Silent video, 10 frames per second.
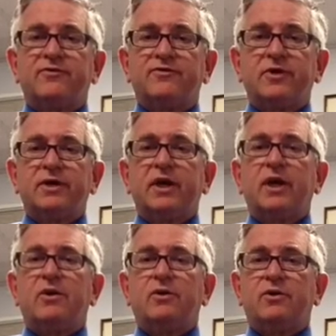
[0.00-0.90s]
the foot,
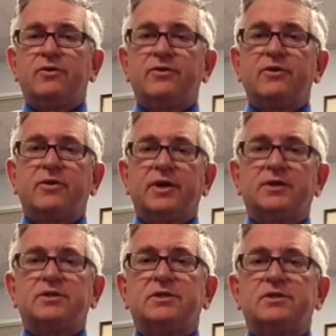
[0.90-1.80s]
although there are
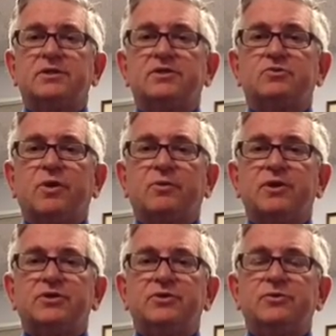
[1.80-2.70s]
instances where we
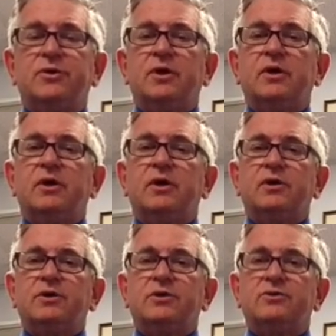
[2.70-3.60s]
do
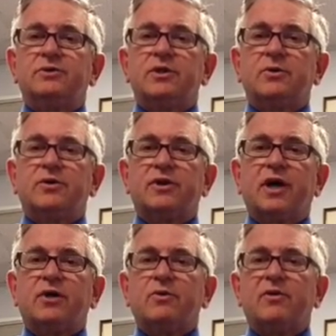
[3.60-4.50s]
use the
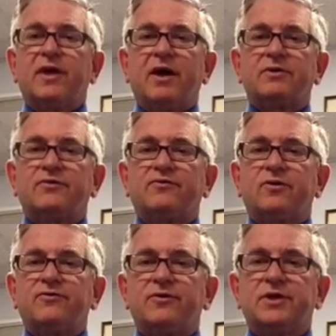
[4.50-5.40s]
orthotic without the
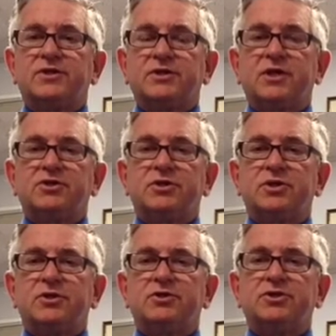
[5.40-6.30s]
forefoot extension
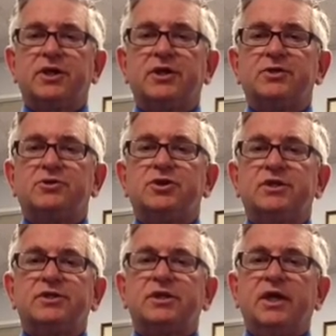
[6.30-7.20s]
and cushioning, and you
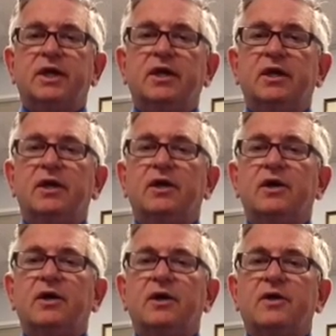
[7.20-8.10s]
just see
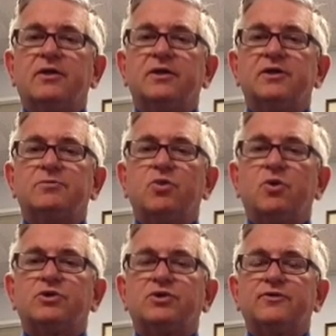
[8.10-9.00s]
this
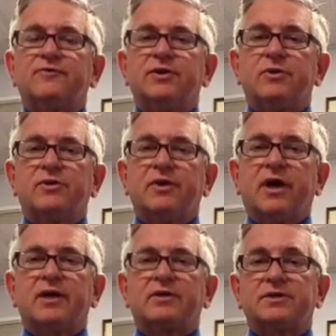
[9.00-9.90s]
portion of the
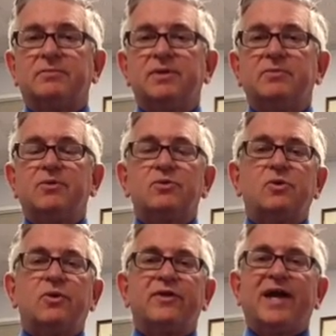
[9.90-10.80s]
orthotic. Some people
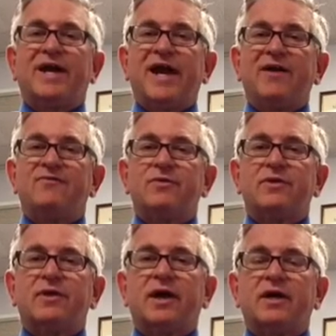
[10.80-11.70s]
call that a half
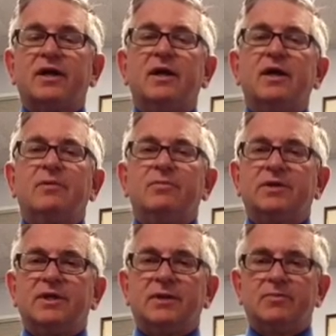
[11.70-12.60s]
orthotic,
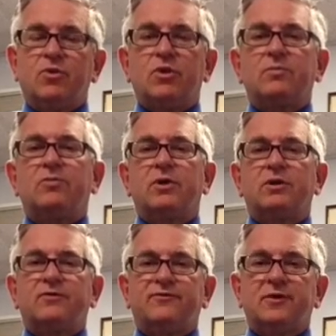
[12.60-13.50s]
but the important
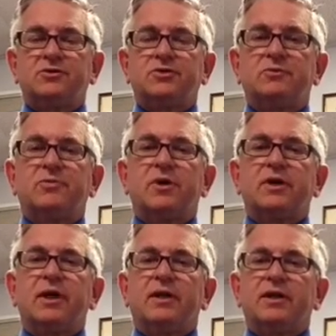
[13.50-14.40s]
part, the functional
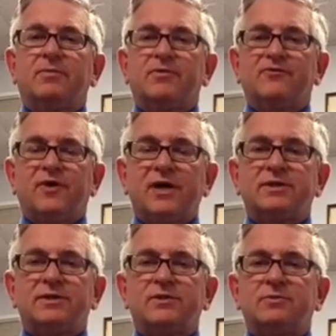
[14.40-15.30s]
part that provides
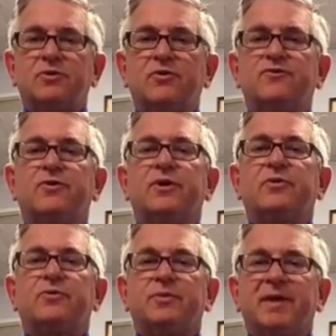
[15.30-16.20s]
the support for you,
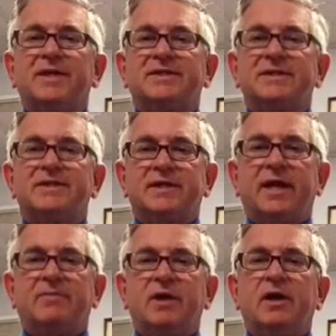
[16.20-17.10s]
remains the
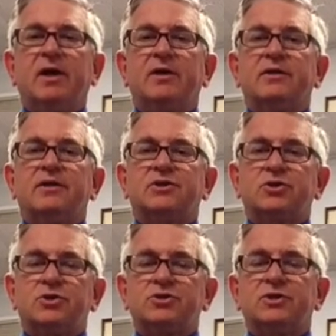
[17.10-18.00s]
same. This
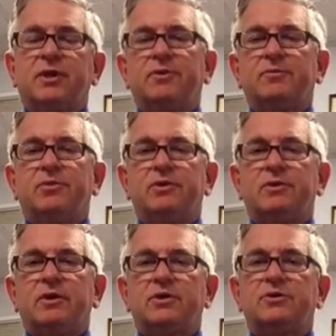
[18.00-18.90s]
cushion that we put
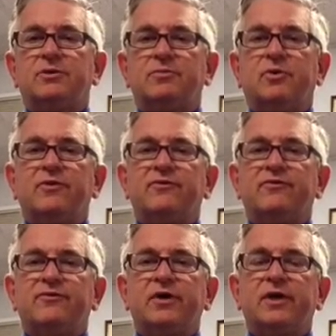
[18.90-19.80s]
under the ball of the
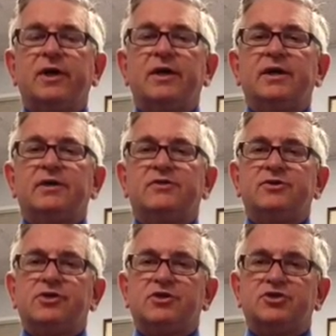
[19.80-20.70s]
foot is
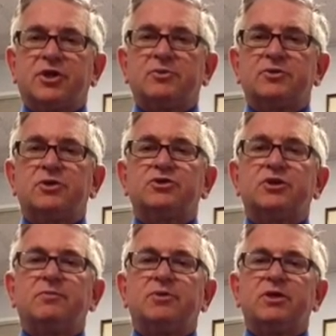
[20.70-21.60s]
just general
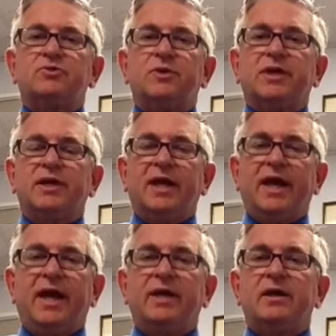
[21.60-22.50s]
cushioning, plus we can
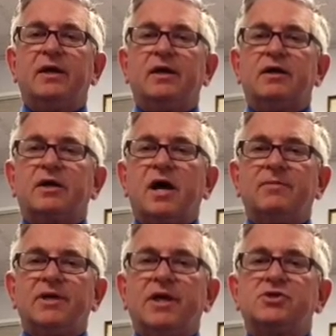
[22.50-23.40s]
add
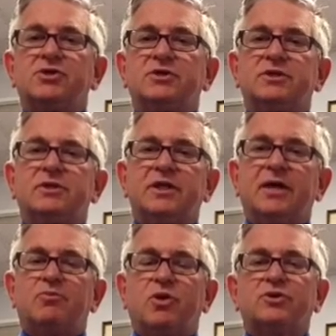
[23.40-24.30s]
accommodations to
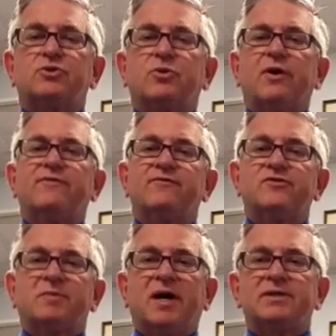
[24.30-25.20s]
take pressure off of
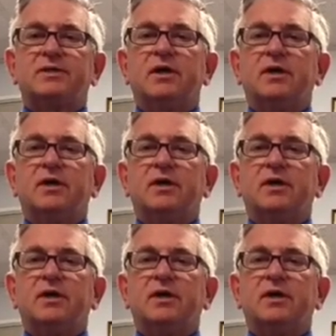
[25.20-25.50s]
spots